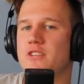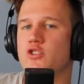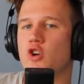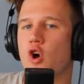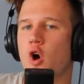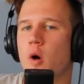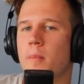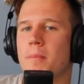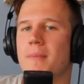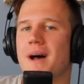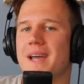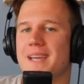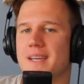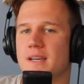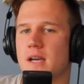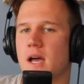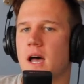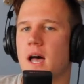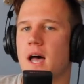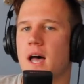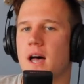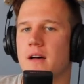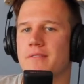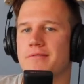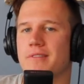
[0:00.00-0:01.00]
on my
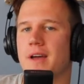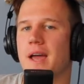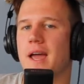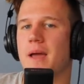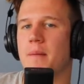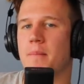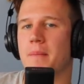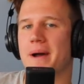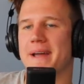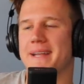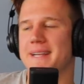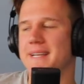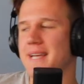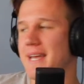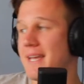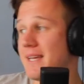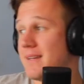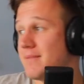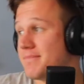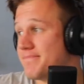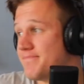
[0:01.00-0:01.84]
calf and my knee.